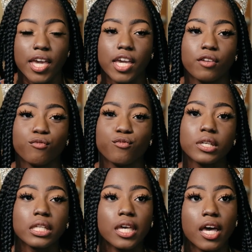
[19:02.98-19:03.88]
it
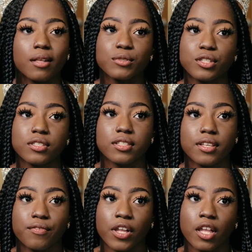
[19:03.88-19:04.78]
really helps you to
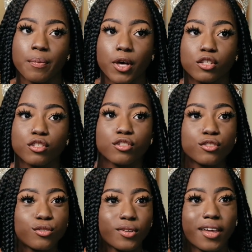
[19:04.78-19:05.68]
develop a
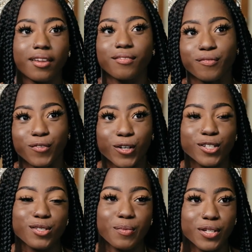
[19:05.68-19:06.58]
student
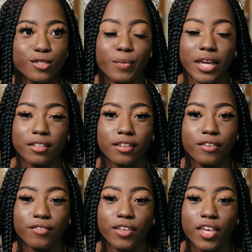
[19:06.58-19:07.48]
first
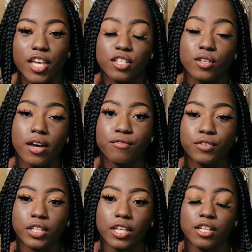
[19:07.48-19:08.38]
perspective. So I've
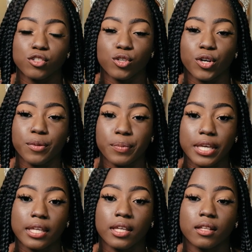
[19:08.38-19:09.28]
really enjoyed
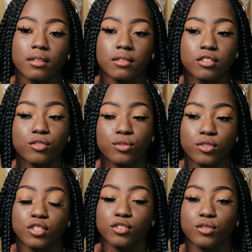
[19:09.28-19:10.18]
being in
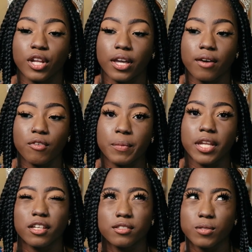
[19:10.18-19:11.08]
the Student
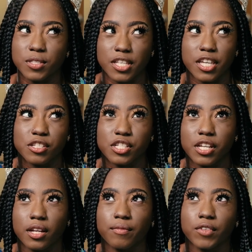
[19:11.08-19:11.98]
Government Association,
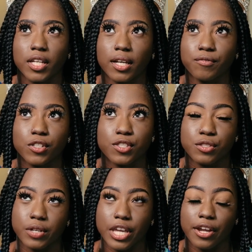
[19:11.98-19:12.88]
and I've done that for
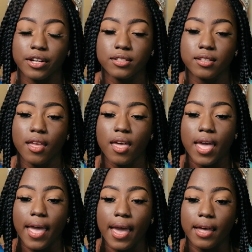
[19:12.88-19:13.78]
3 years.
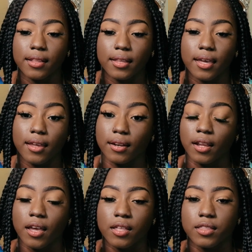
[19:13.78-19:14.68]
And then
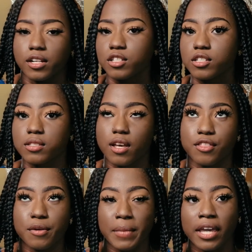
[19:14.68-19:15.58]
there's just
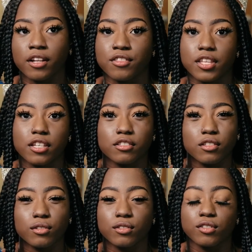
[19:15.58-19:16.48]
other minor things
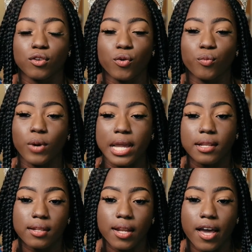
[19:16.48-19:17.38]
too. So right
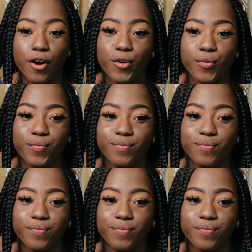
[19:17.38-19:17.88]
now,